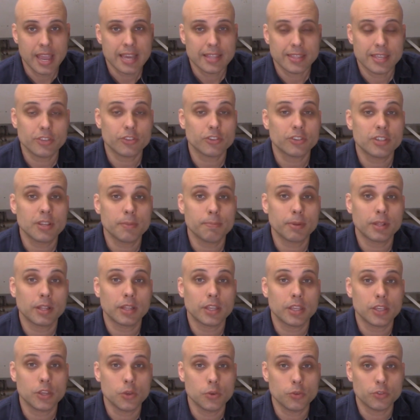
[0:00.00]
These are typically
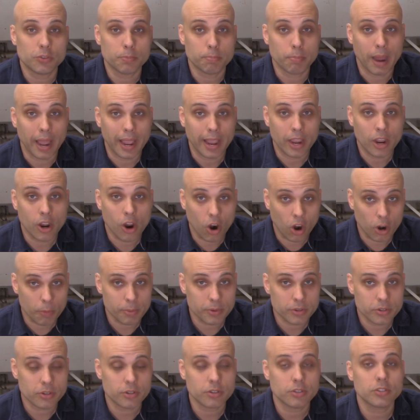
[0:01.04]
used by
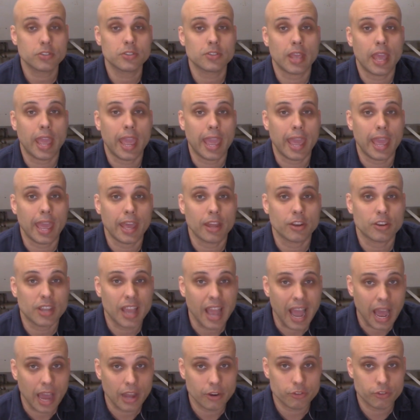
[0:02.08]
carpenters and
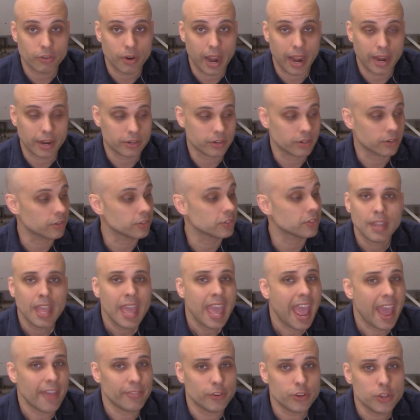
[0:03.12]
contractors,
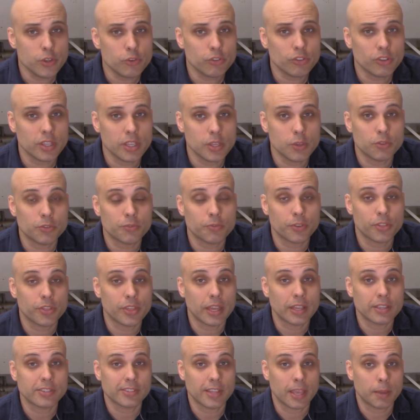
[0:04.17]
and they're usually used for
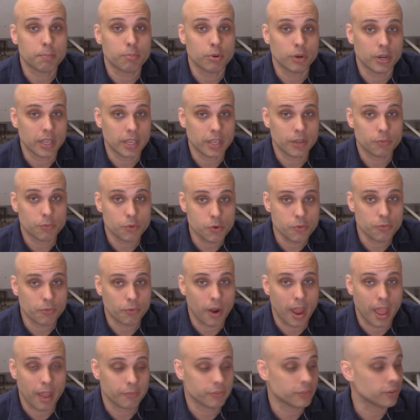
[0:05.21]
things like putting in roof
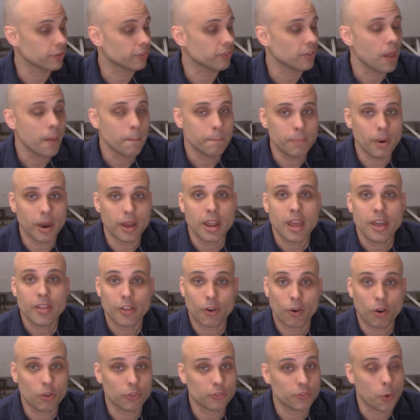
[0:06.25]
rafters. But
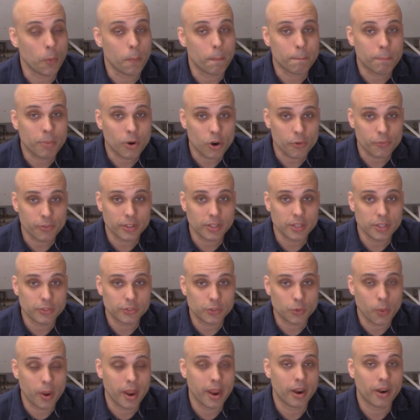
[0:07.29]
they're also perfectly
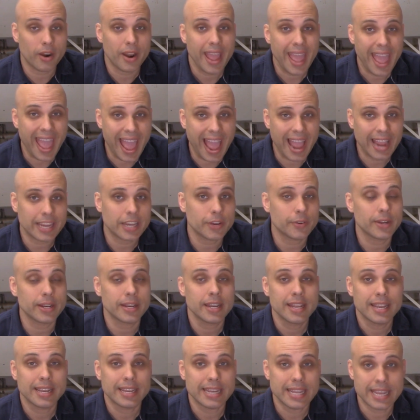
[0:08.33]
square,
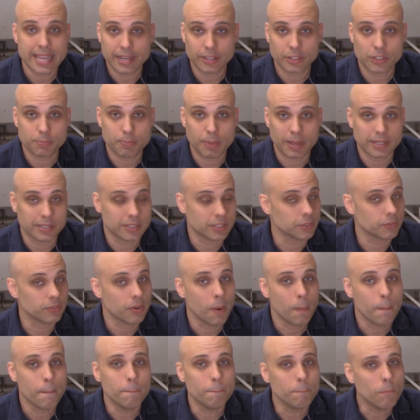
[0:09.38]
accurate, inexpensive.
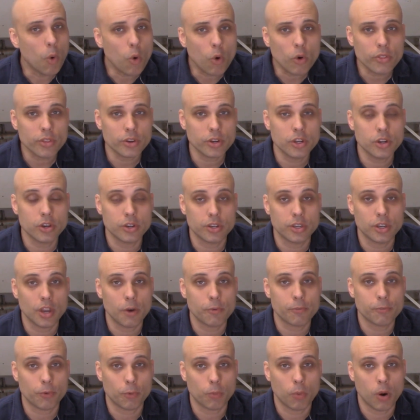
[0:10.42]
More than good
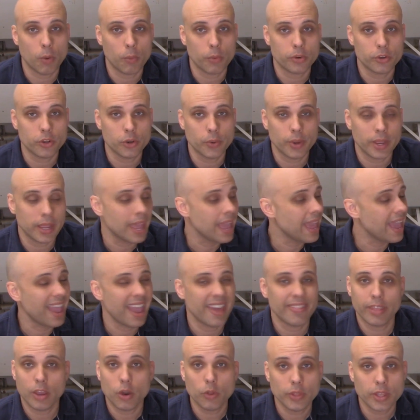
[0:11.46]
enough for what we're doing,
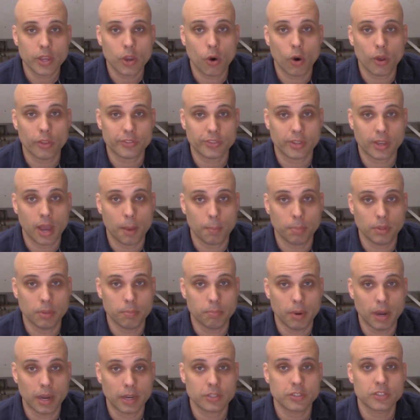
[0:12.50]
and they only cost a couple of
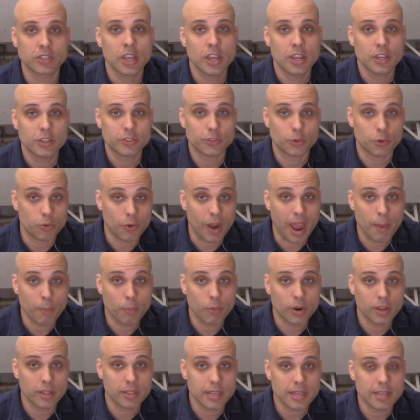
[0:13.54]
bucks. So grab
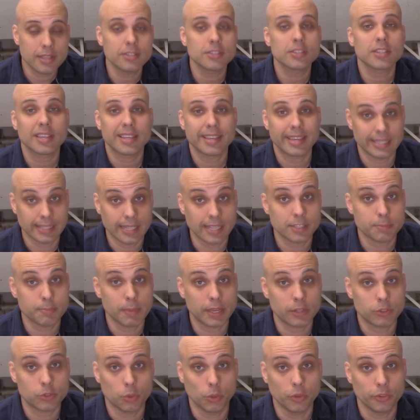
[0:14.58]
one of these and let's
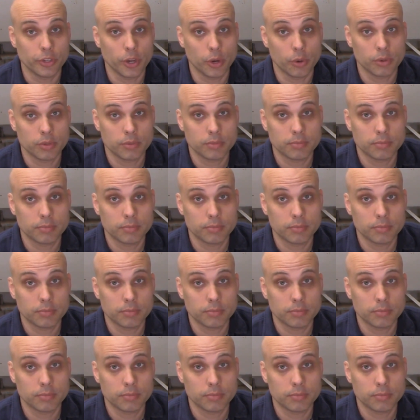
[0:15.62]
make a tool tote.